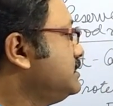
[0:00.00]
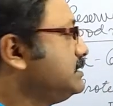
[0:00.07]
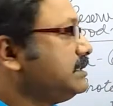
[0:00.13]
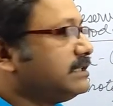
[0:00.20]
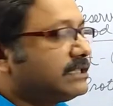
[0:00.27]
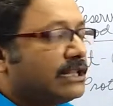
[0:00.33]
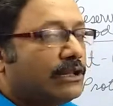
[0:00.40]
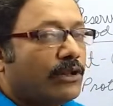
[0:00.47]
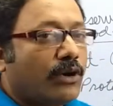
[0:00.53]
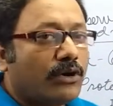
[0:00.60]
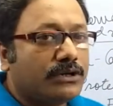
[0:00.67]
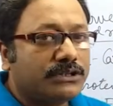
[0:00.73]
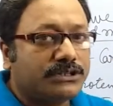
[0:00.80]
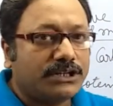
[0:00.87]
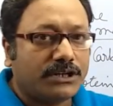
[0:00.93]
It is a
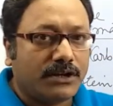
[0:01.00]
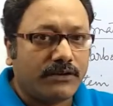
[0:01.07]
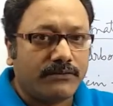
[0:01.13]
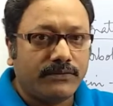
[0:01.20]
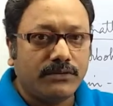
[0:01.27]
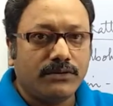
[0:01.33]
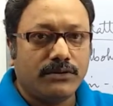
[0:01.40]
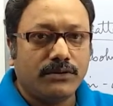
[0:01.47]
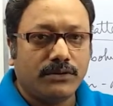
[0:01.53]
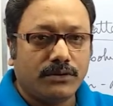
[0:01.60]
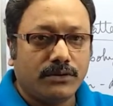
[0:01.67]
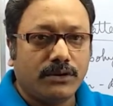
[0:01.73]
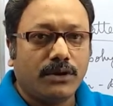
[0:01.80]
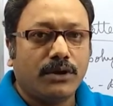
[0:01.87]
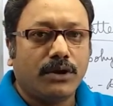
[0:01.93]
long chain of
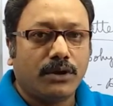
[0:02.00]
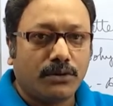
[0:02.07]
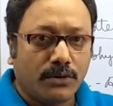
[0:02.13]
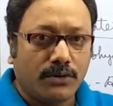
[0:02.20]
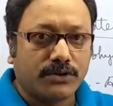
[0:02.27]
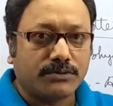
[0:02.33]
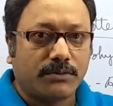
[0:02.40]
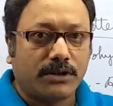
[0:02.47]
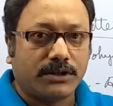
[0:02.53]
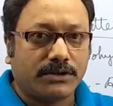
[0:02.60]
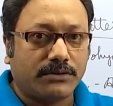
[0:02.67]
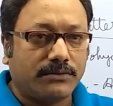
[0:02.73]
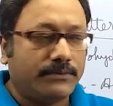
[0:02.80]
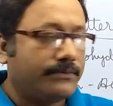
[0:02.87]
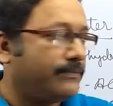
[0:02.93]
glucose
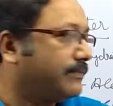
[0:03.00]
molecule.